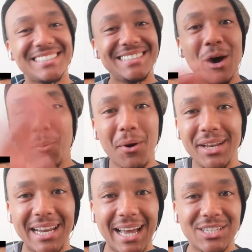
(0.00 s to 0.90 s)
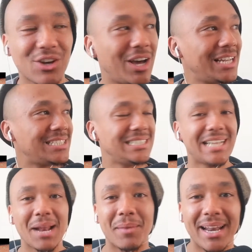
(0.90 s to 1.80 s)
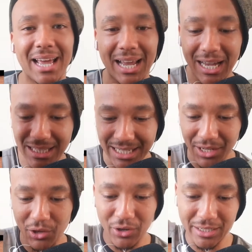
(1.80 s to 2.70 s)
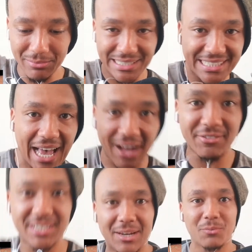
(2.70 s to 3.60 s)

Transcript: There's nobody like Charlie Sheen. That man had AIDS and killed himself.